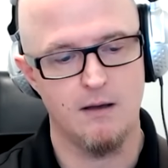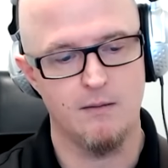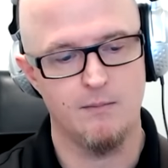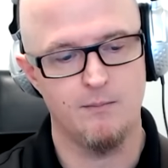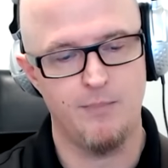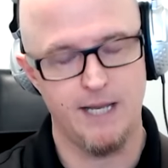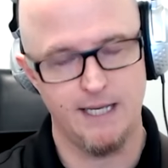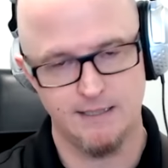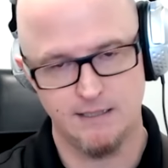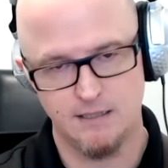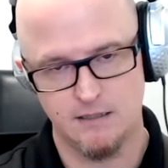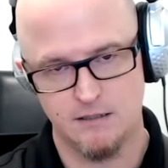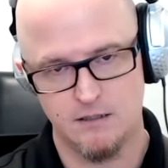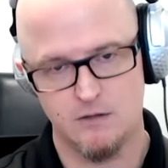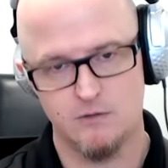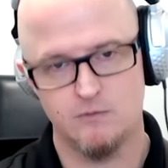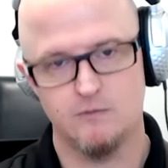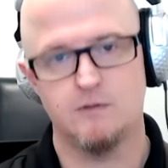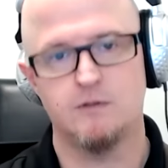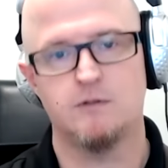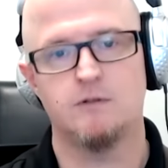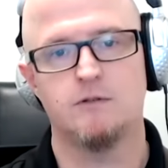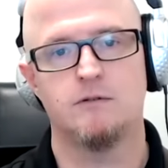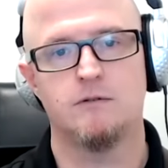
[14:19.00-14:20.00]
bass
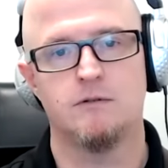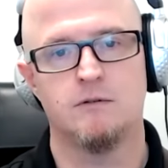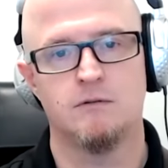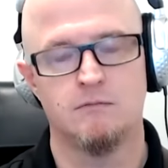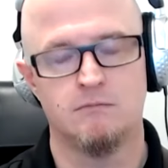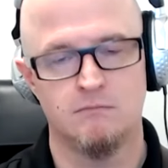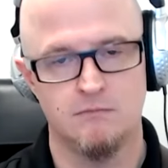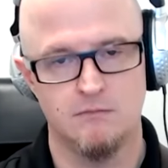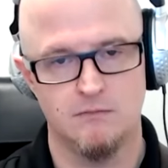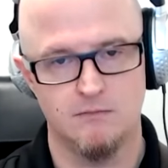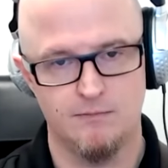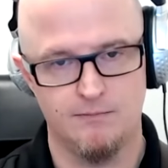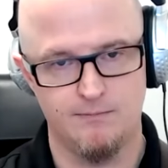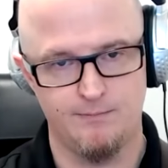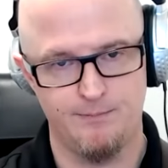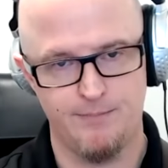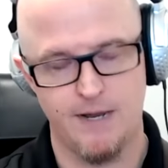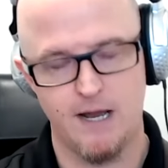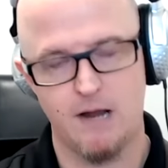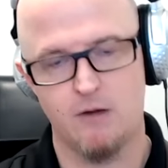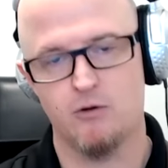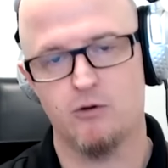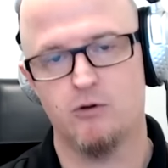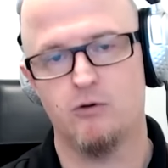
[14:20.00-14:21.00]
notes,
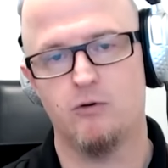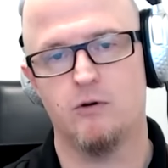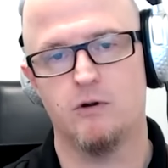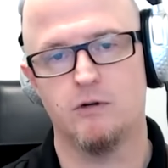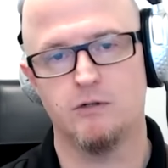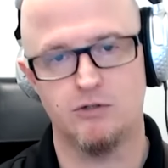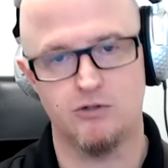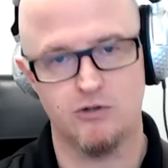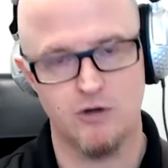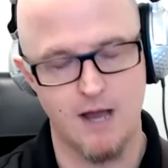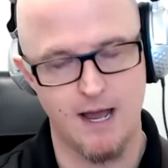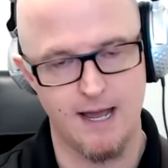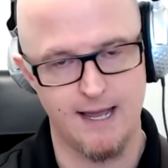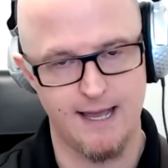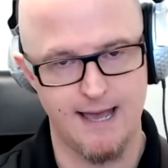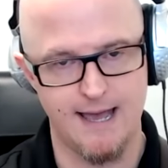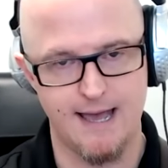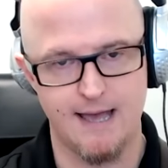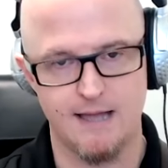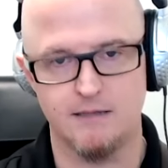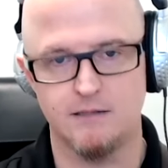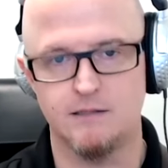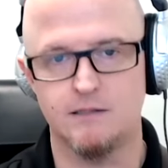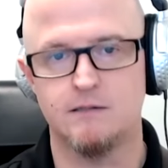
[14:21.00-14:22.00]
power chords,
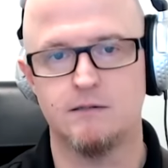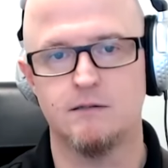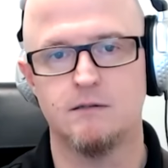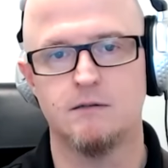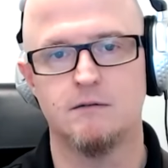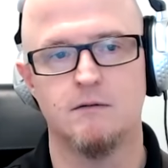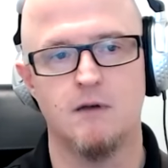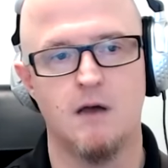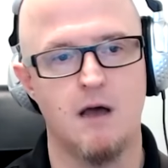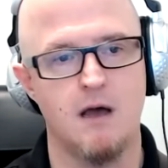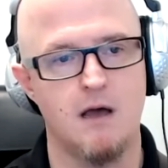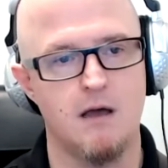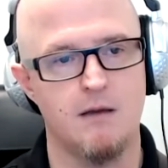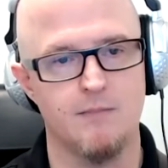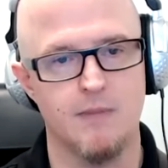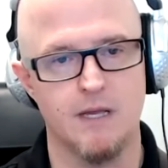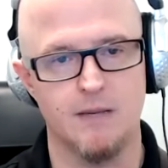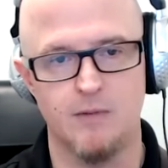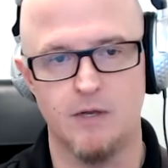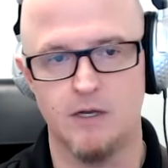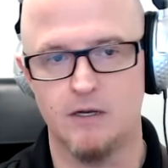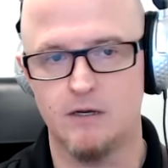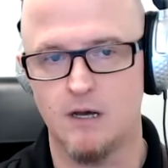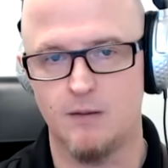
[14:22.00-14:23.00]
triads,
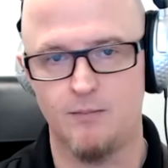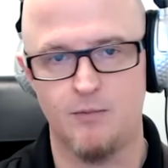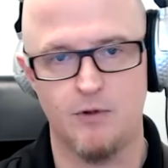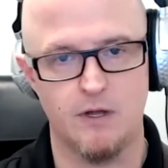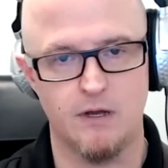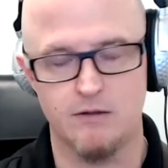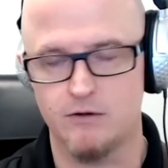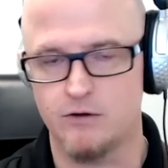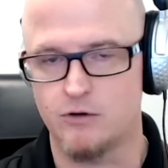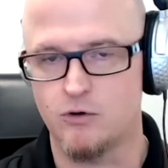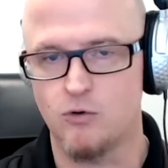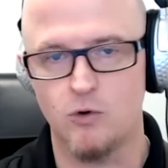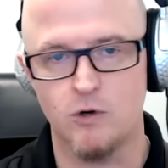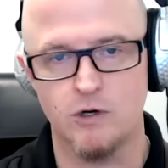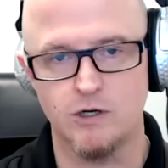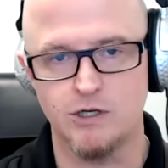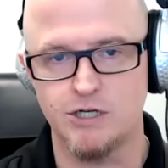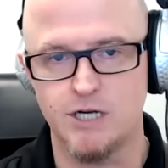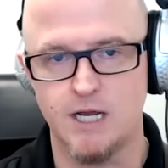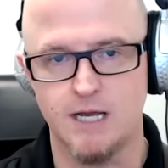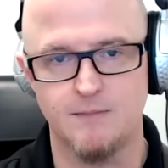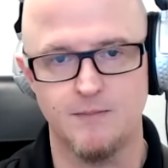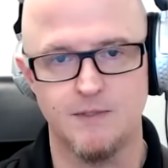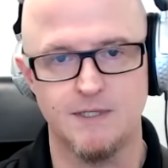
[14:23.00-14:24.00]
maybe a couple other chord
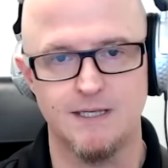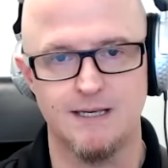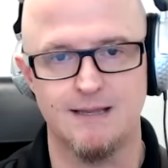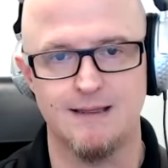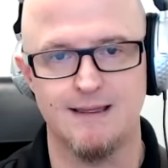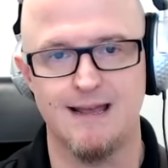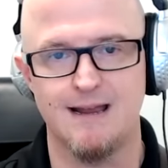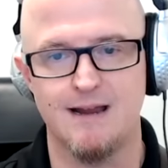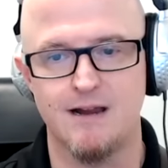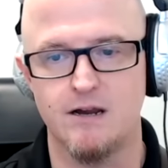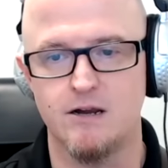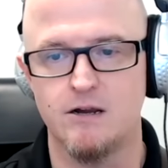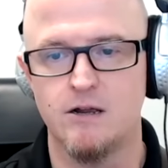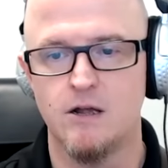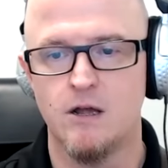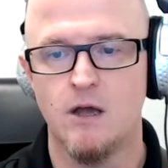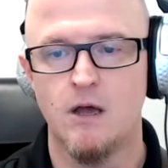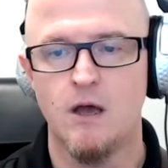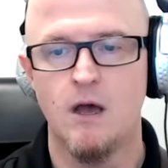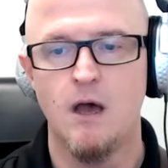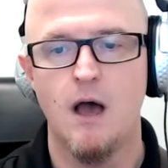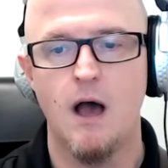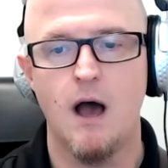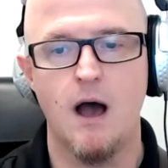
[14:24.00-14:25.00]
shapes in there,
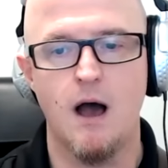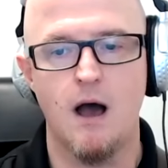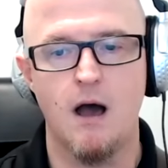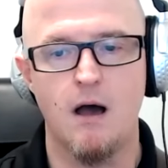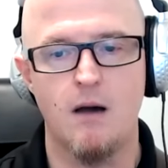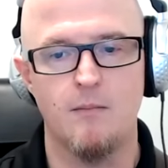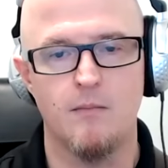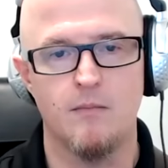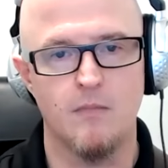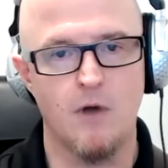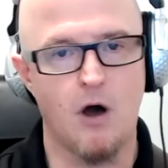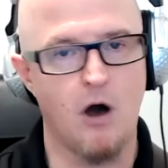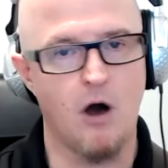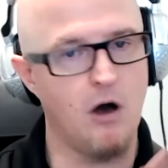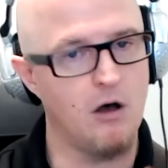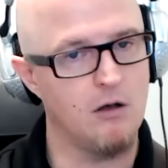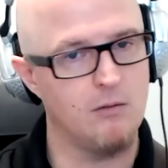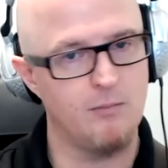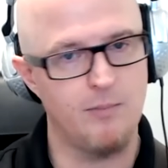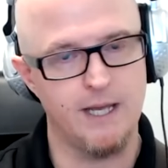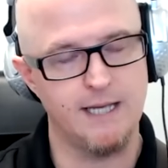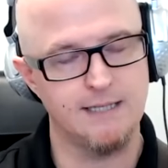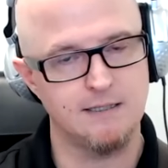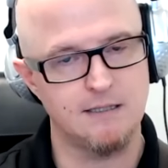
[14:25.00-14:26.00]
all
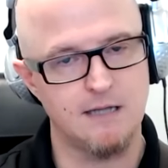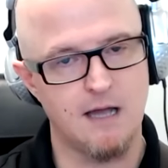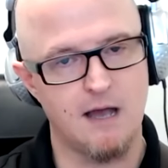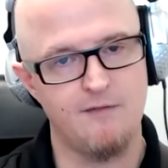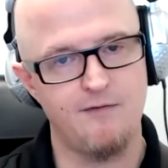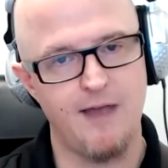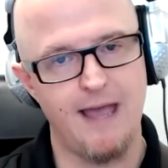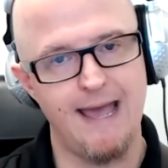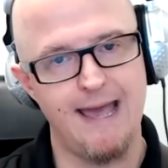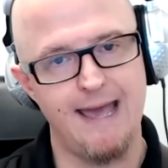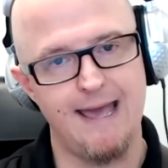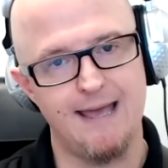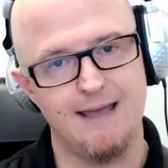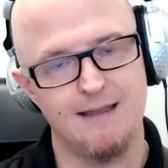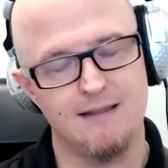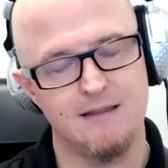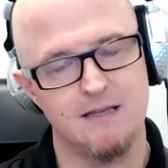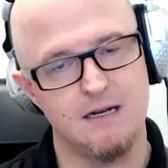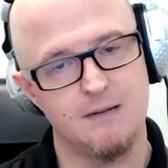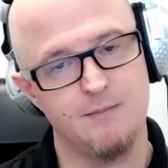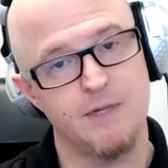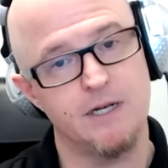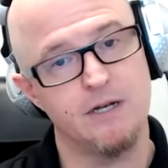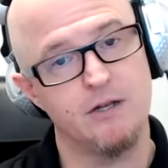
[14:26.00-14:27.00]
based off A, and
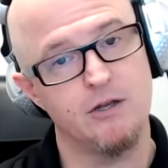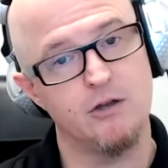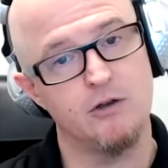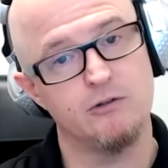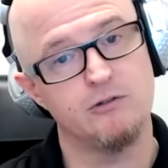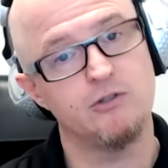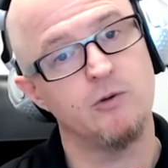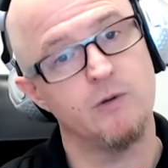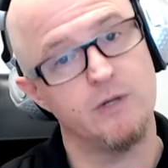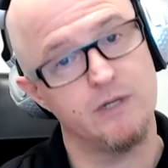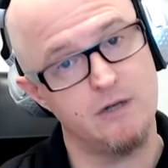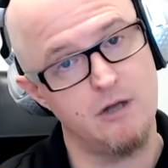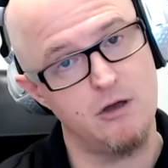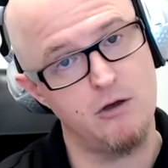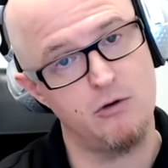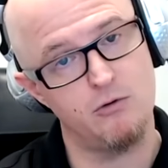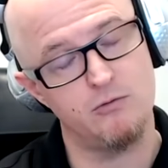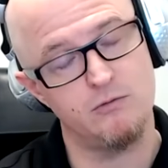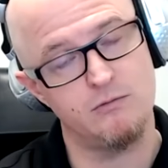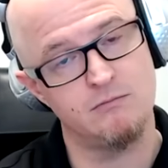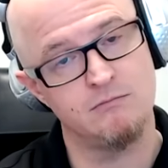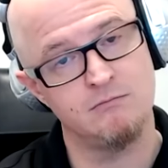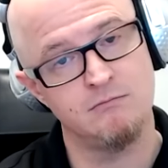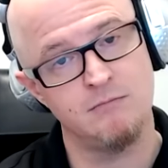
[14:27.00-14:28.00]
then I'm going to go to a
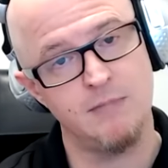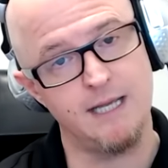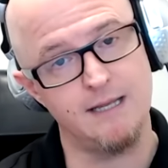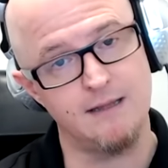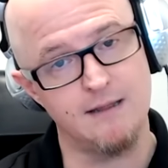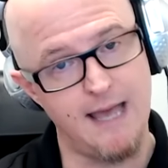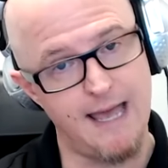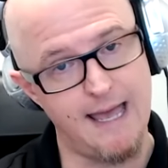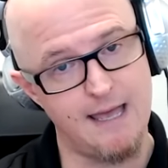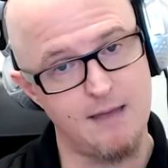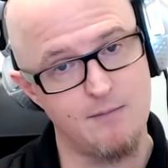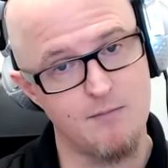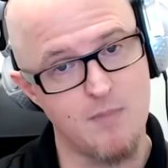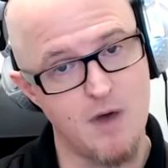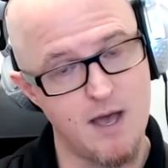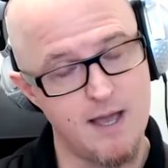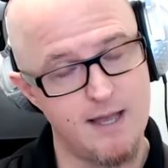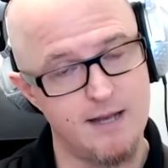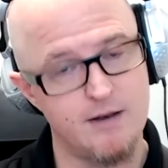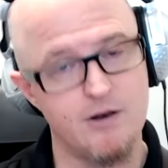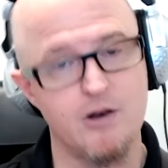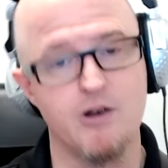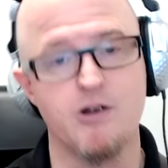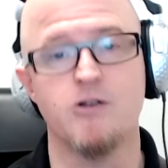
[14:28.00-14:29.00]
note in the A
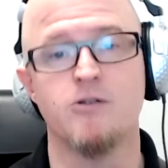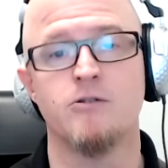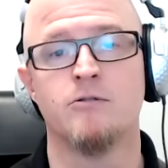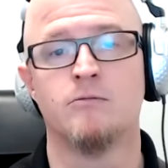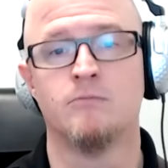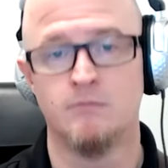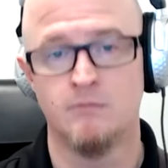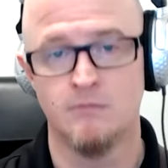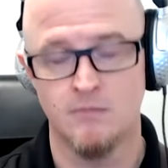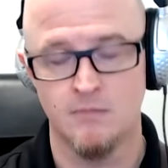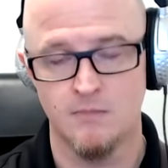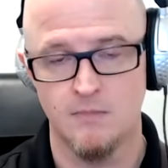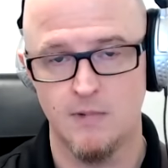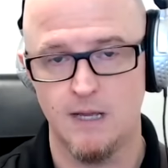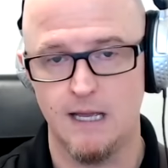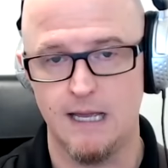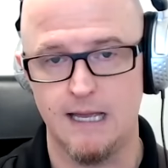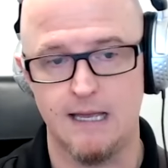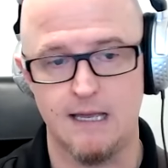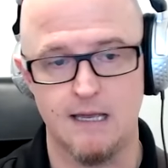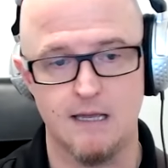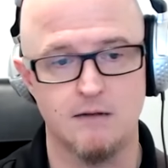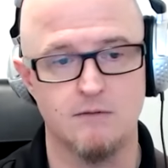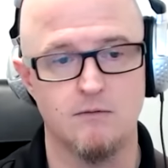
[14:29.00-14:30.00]
minor,
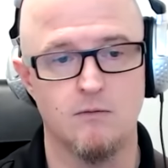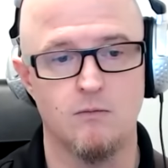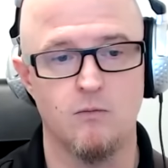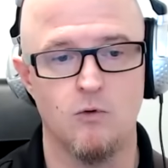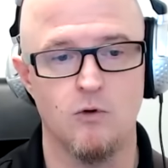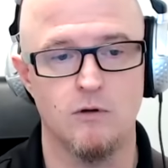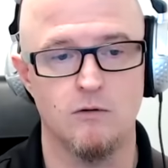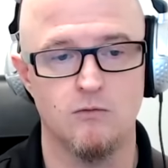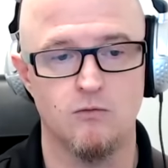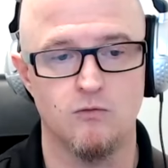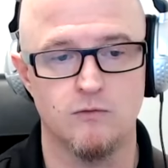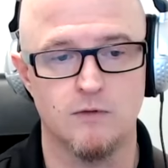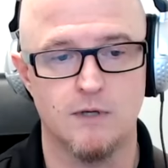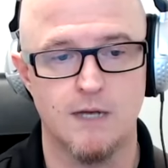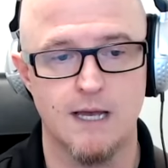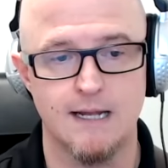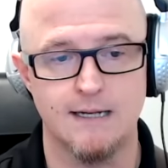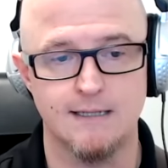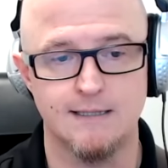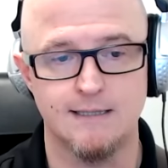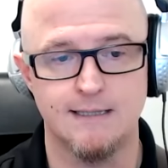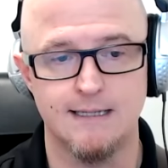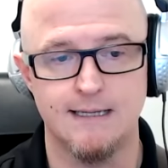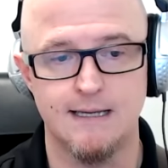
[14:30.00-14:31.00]
and we'll
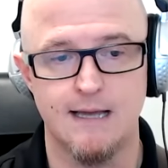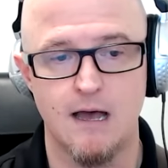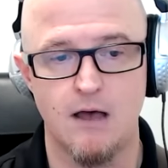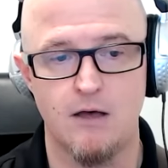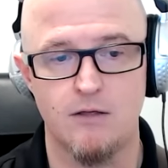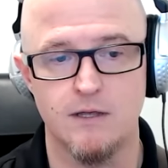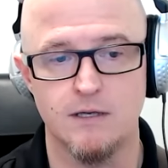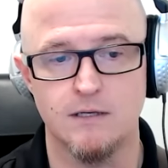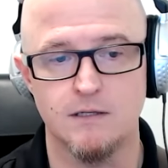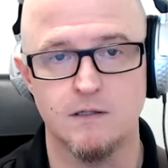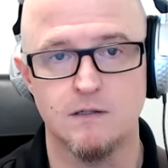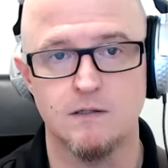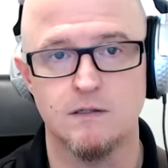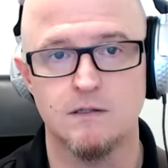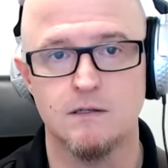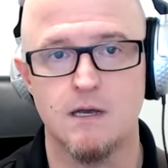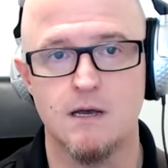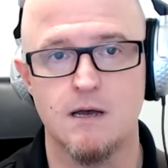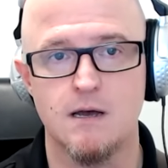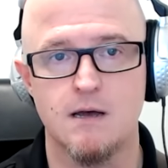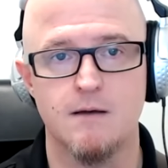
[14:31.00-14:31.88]
kind of see how this